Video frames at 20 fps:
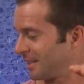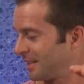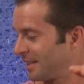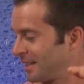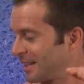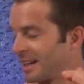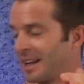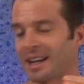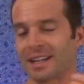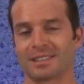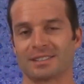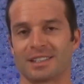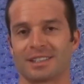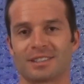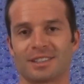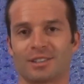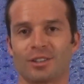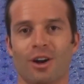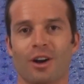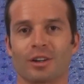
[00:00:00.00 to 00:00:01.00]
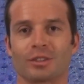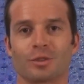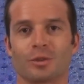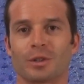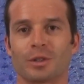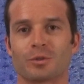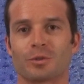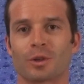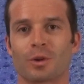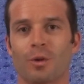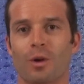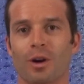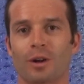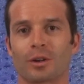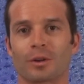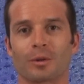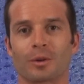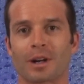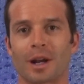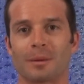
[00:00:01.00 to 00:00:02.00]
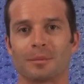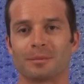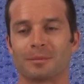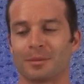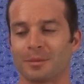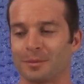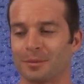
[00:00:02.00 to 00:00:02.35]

And again, it's like the dogs only drink water when I'm